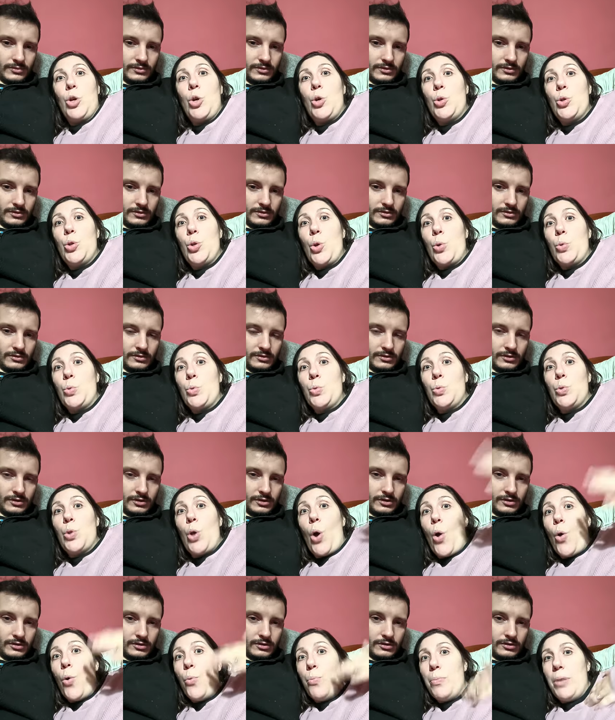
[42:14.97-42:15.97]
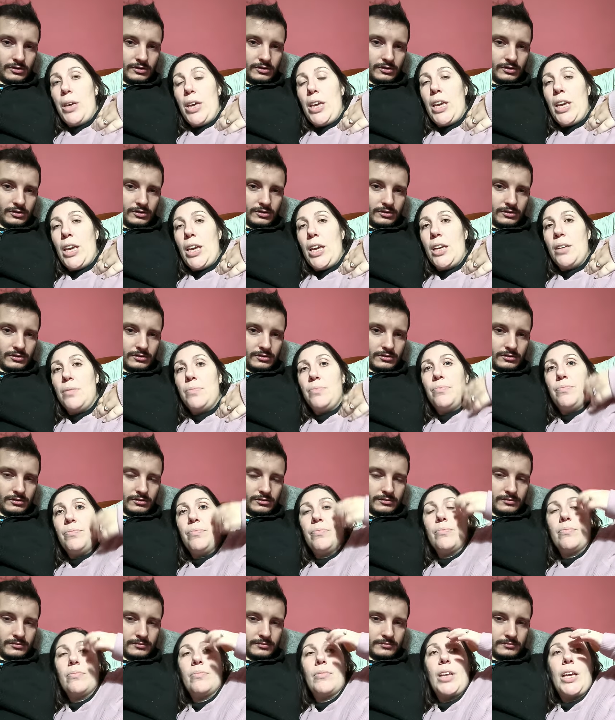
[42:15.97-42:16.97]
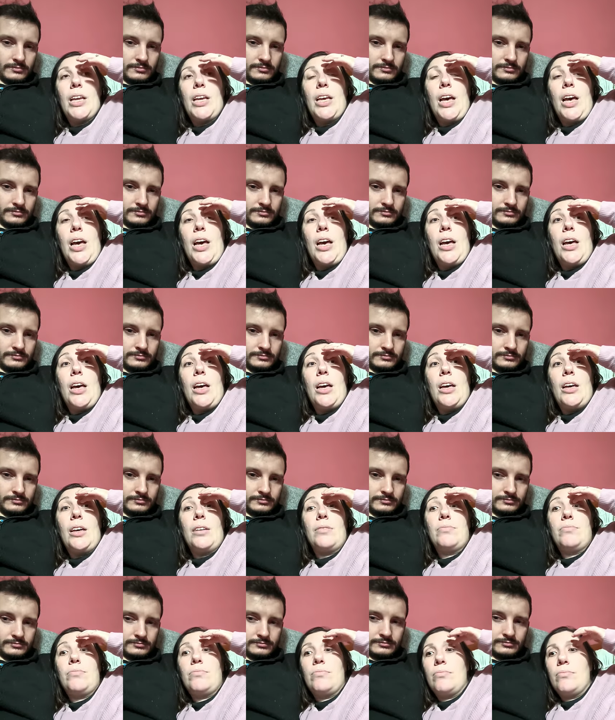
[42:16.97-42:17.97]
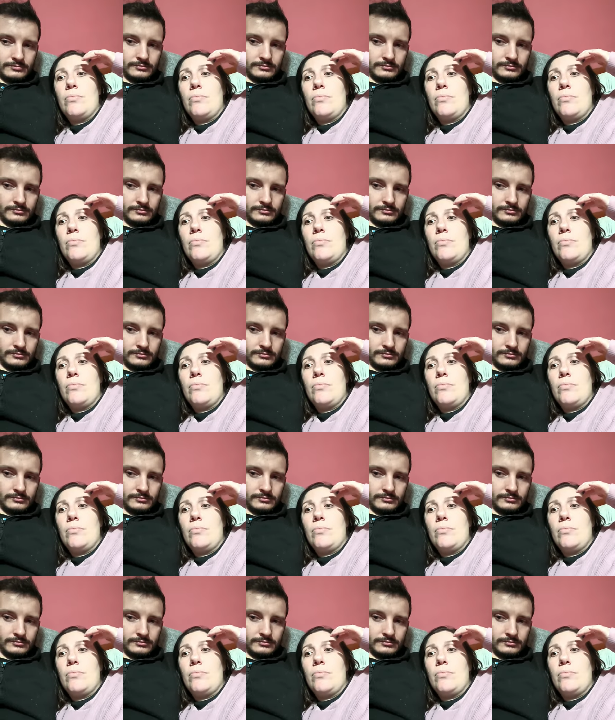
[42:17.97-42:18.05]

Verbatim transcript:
Speaker 1: who don't know me, uh,